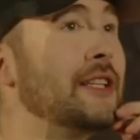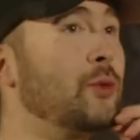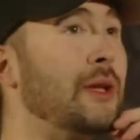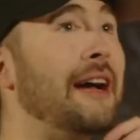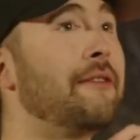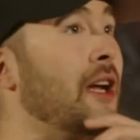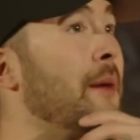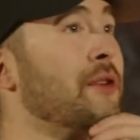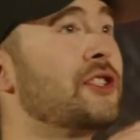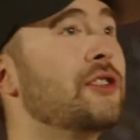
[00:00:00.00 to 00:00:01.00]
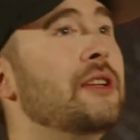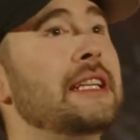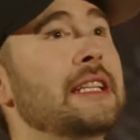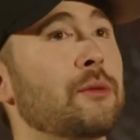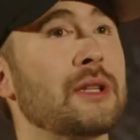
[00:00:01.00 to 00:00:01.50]
we'll have an opportunity
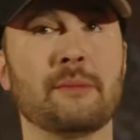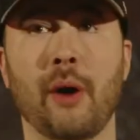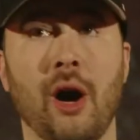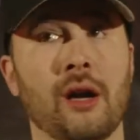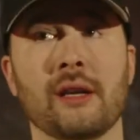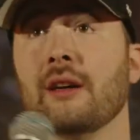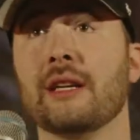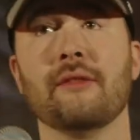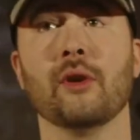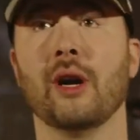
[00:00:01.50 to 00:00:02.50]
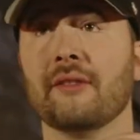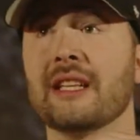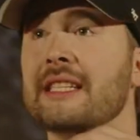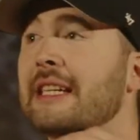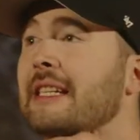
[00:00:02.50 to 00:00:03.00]
to respond, and I'll give you all of the
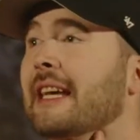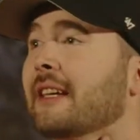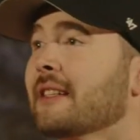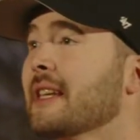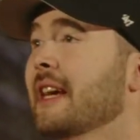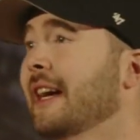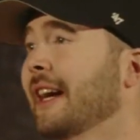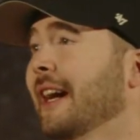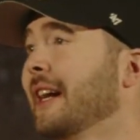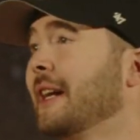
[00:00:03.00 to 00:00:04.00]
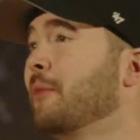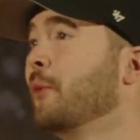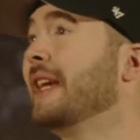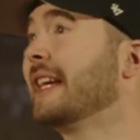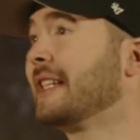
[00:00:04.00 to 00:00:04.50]
details. But
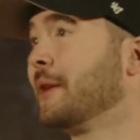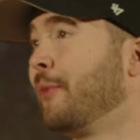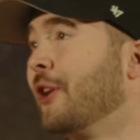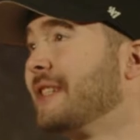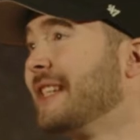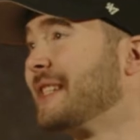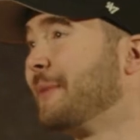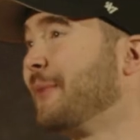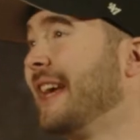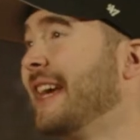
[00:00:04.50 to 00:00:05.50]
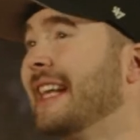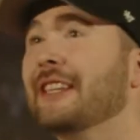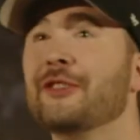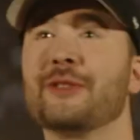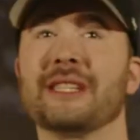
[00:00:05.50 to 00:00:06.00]
we get to participate and
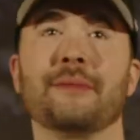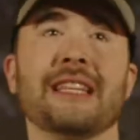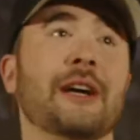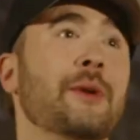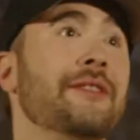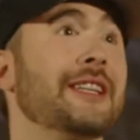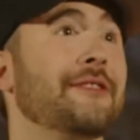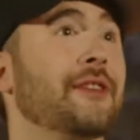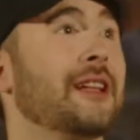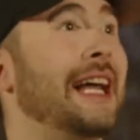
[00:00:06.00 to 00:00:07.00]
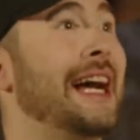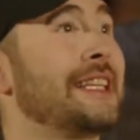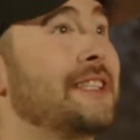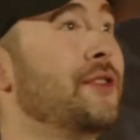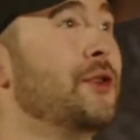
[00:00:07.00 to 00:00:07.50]
do something that we've done for the
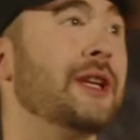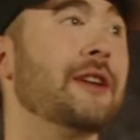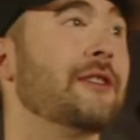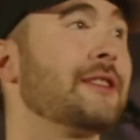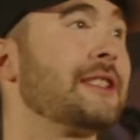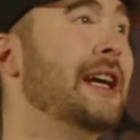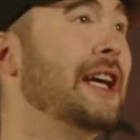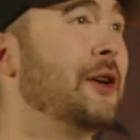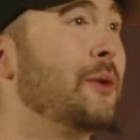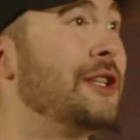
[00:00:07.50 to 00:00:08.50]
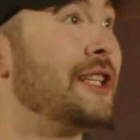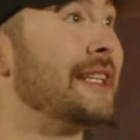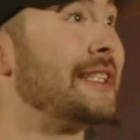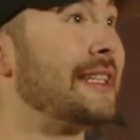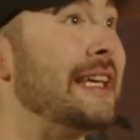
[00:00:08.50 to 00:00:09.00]
last few years, which
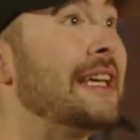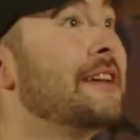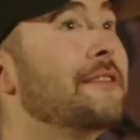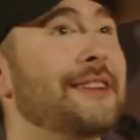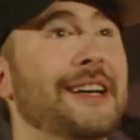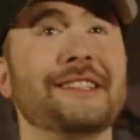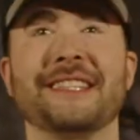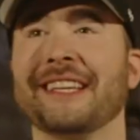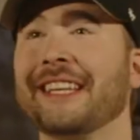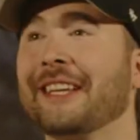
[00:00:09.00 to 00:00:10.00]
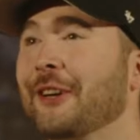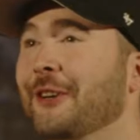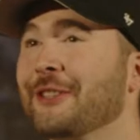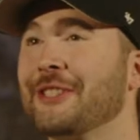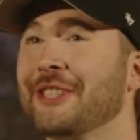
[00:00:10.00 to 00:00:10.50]
is give until it
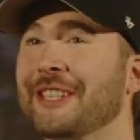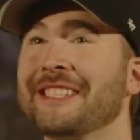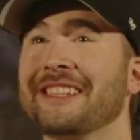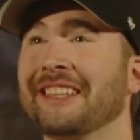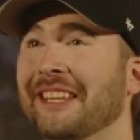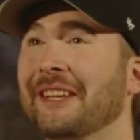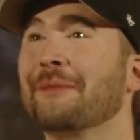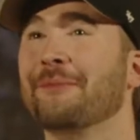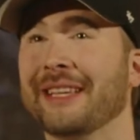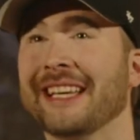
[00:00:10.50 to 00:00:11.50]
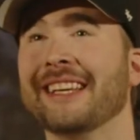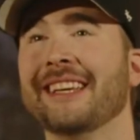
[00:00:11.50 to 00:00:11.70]
hurts just a little bit.